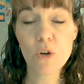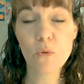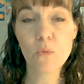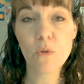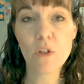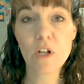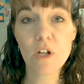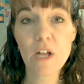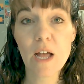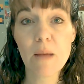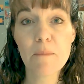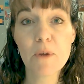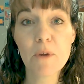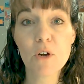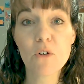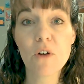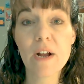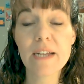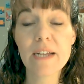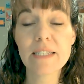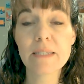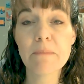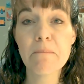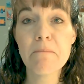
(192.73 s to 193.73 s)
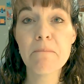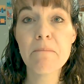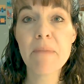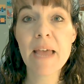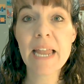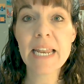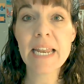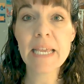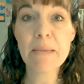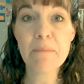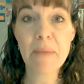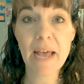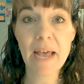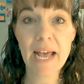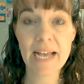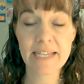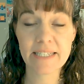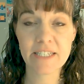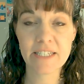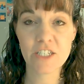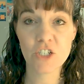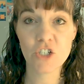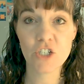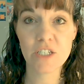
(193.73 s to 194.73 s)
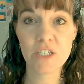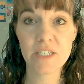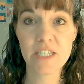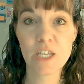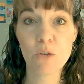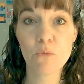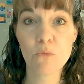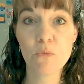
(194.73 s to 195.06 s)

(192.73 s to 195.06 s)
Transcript: we'll come across many passages that